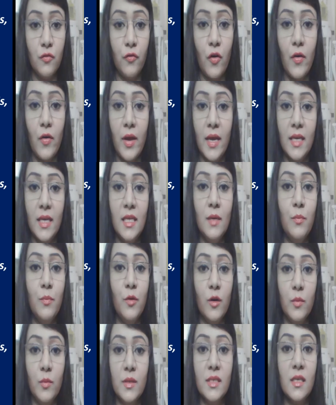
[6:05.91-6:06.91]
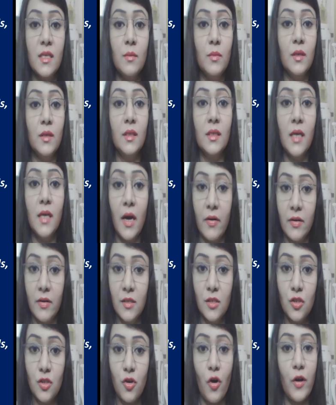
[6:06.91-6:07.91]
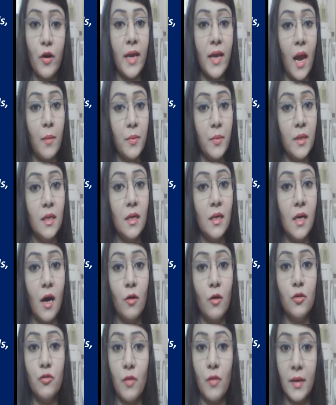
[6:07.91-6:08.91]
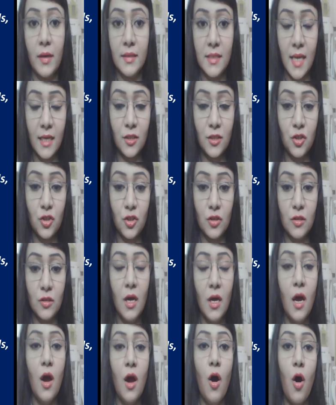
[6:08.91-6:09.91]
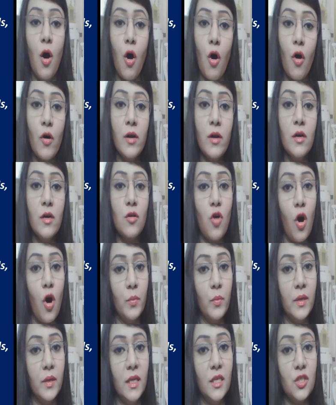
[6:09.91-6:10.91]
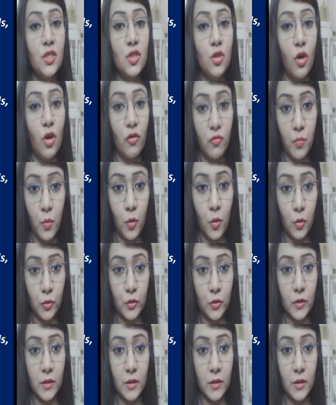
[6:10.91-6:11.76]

for any permissible current or capital account transaction, or a combination of both.